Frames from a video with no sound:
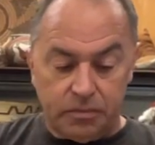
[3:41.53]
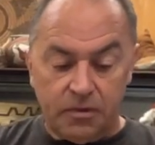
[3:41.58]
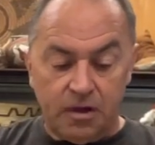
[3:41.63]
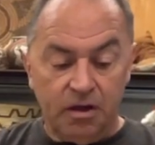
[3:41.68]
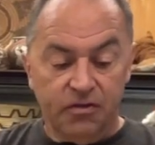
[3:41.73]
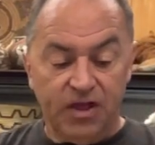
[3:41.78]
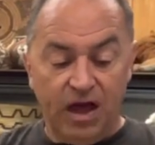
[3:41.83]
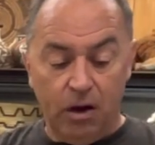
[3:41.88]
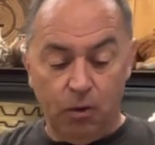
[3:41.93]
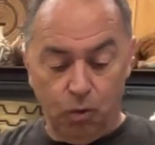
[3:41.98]

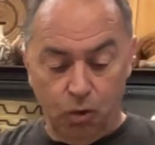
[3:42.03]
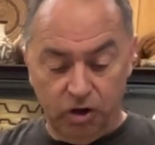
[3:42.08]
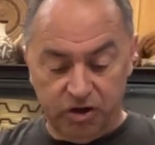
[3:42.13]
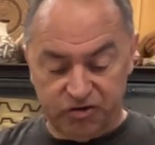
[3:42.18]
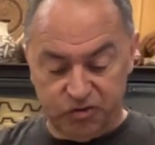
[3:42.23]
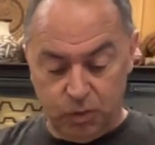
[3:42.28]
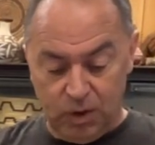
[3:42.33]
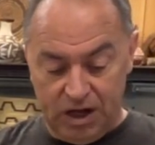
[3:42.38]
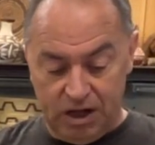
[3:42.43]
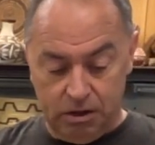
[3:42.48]
That works
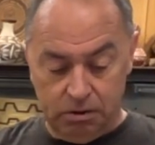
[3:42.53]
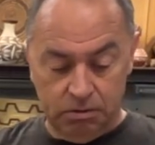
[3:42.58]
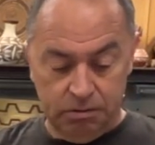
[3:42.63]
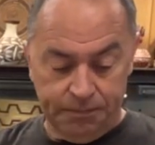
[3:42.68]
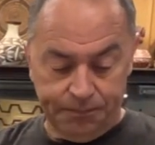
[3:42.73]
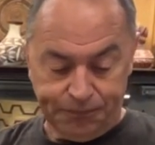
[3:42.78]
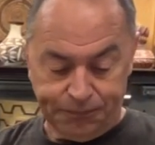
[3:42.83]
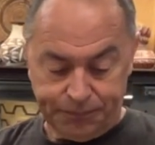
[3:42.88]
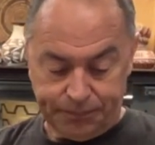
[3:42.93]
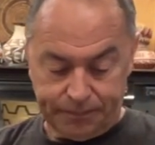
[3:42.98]
well.
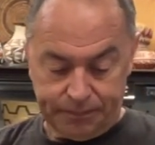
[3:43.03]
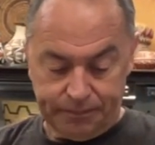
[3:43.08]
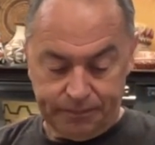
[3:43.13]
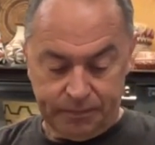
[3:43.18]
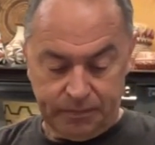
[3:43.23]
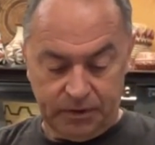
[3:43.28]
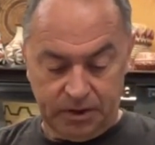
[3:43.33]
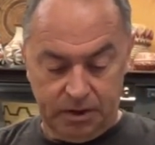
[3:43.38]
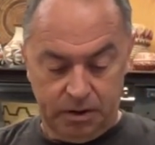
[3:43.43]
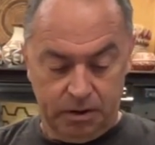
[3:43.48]

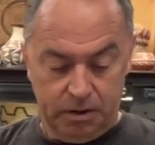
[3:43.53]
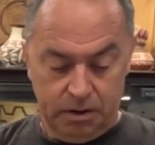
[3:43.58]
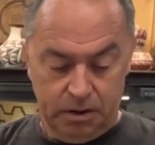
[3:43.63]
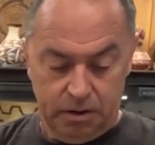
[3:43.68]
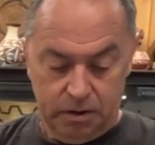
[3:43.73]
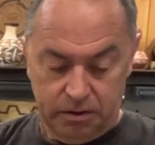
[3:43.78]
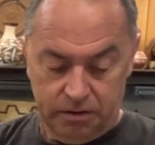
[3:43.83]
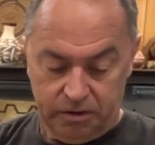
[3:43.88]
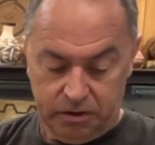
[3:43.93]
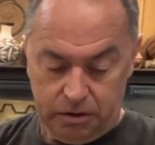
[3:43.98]

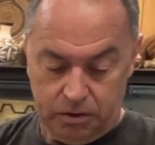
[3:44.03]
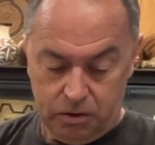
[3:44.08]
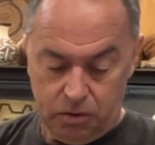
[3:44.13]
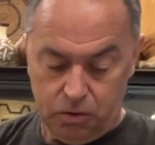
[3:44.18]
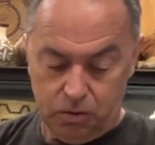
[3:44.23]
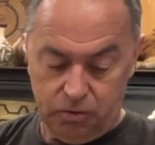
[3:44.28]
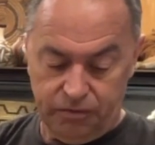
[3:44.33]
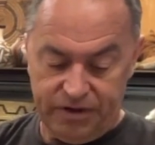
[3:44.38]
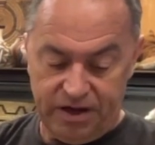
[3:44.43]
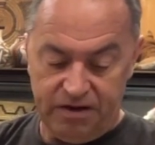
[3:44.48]
I'm gonna
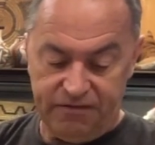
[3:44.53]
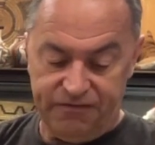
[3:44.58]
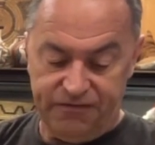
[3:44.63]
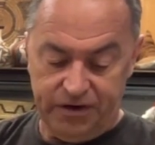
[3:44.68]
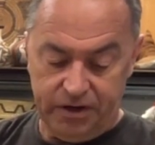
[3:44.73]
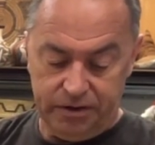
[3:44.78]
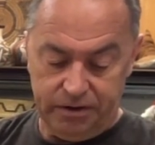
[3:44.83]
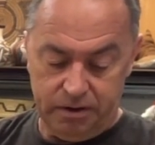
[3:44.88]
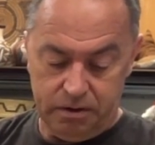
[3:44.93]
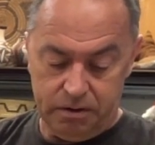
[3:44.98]
hold that
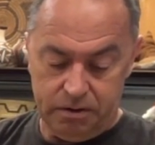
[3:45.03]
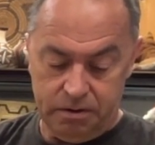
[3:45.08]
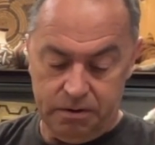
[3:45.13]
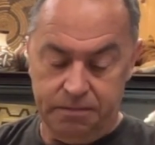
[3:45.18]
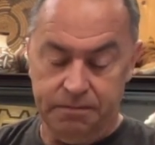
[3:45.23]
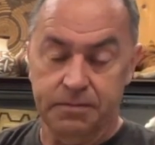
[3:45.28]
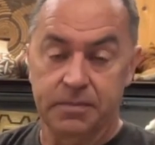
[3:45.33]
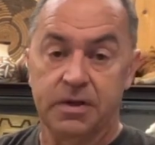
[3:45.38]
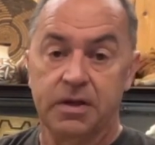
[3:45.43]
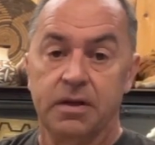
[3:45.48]
feather.
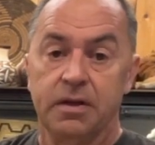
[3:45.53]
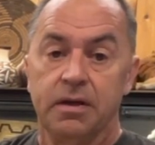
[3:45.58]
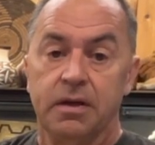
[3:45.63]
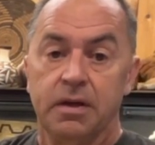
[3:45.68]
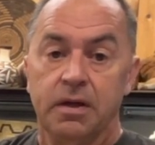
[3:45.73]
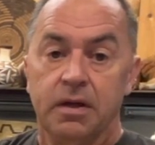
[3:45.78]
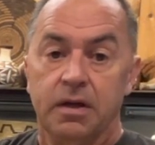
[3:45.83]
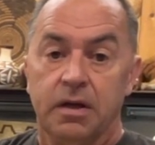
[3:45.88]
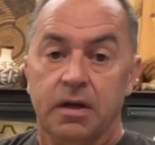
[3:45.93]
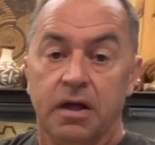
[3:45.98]

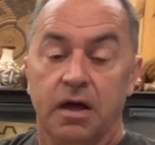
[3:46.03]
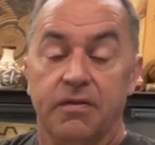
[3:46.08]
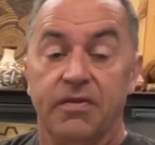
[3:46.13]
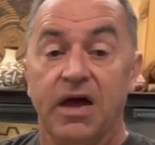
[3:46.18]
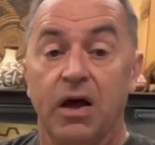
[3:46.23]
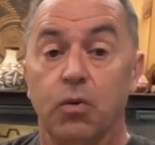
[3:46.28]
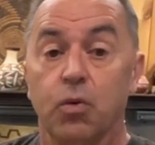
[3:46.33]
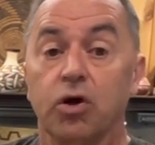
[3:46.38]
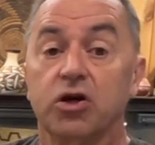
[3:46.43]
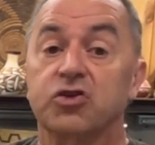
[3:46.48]

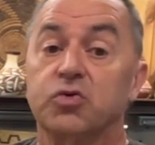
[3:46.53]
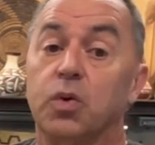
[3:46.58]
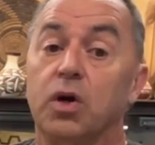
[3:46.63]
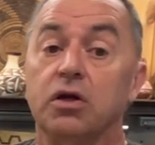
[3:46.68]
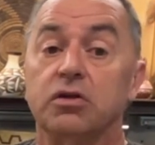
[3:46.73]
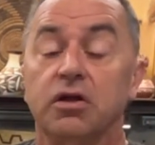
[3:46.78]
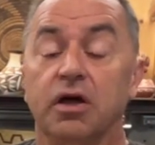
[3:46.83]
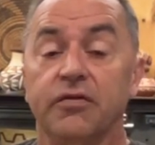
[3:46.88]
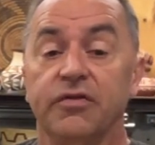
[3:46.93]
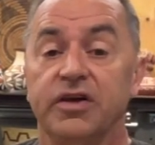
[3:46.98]
That works
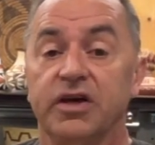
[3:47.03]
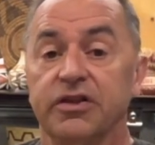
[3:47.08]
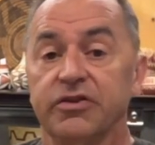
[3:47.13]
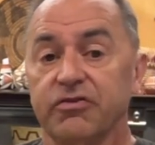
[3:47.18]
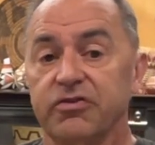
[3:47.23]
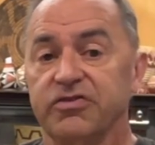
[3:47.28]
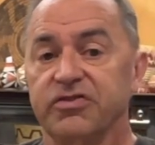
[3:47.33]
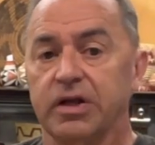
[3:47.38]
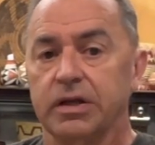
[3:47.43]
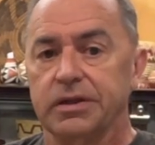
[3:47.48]
well. And the other
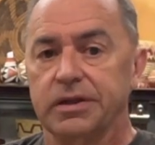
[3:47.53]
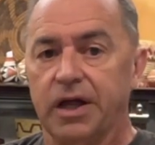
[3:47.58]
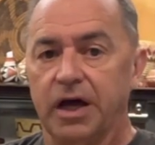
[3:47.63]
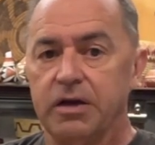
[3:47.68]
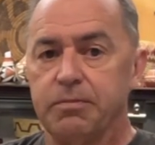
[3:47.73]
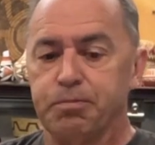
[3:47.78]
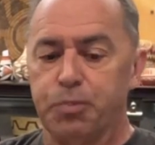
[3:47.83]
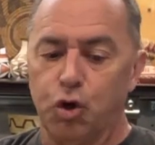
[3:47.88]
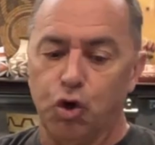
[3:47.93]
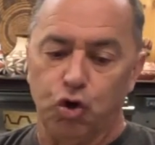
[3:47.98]
is a
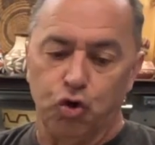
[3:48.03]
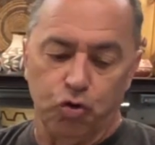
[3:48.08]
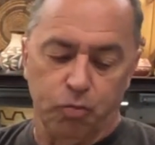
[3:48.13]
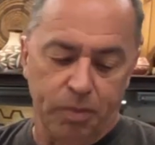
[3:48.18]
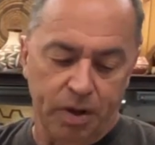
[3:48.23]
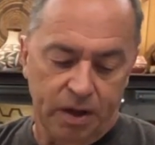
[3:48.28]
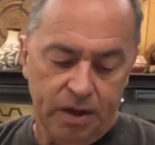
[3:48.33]
light bulb,